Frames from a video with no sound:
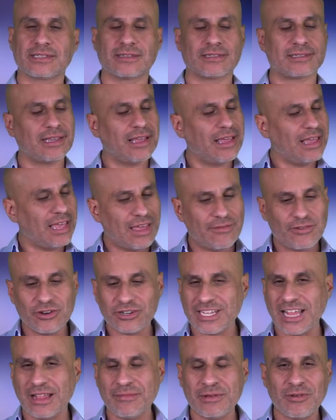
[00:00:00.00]
Because if you're
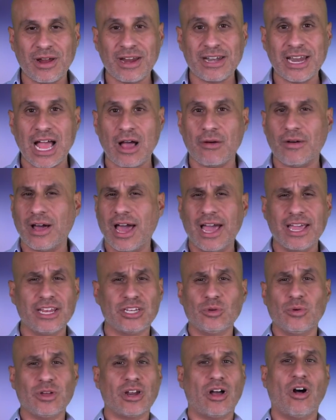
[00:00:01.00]
telling me right now, I
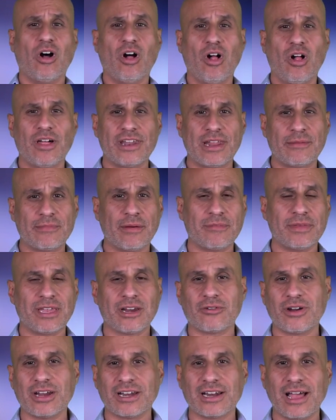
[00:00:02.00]
do it all and I'm not being
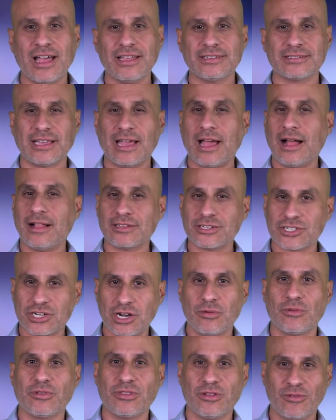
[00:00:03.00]
great, guys, I'll
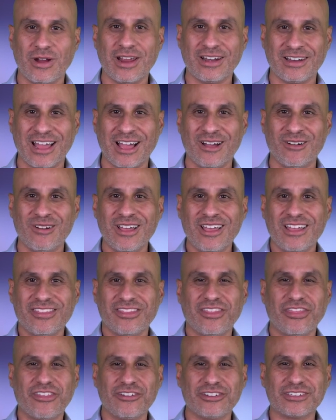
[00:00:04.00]
share with you right now
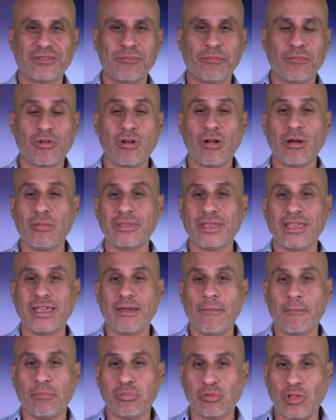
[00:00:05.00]
there's probably
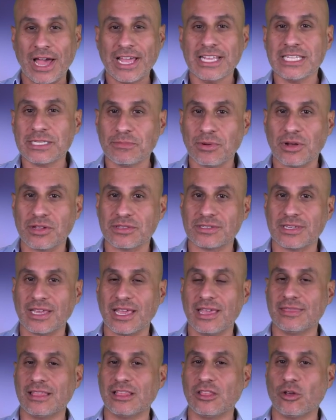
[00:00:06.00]
blind spots
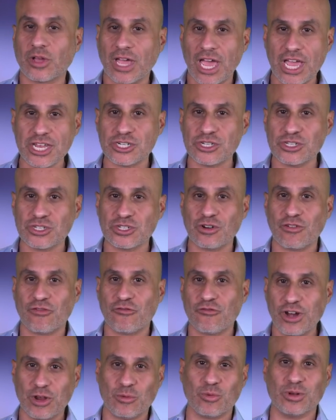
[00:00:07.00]
in the locations you're
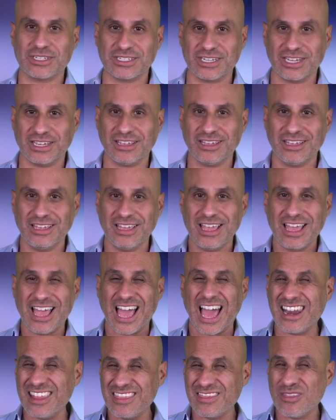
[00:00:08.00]
frequenting
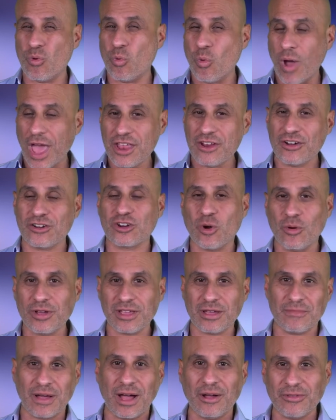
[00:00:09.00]
and in the way you're going
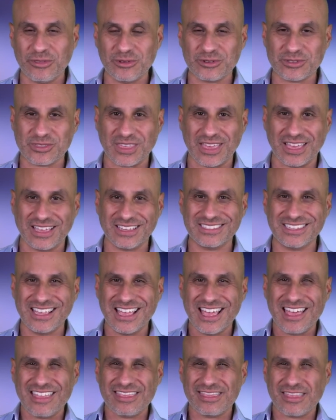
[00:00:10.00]
about those things
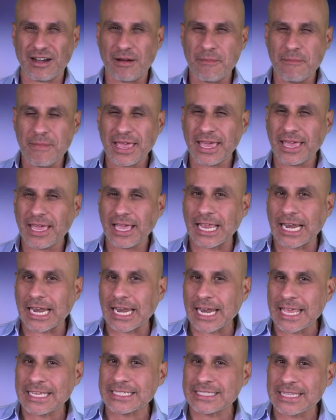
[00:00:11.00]
that are making it
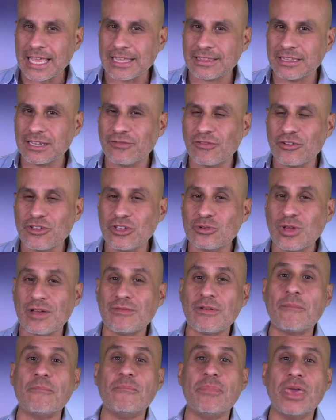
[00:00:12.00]
less likely for you to have
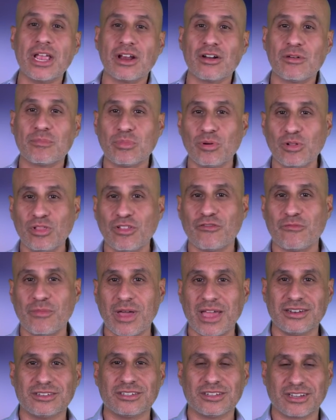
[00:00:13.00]
a bigger pool of
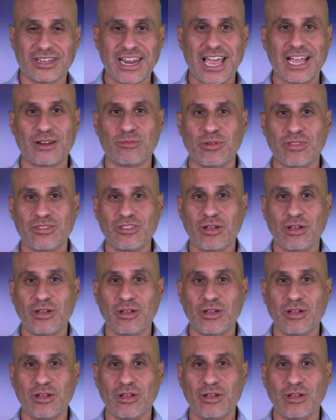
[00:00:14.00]
men to connect with.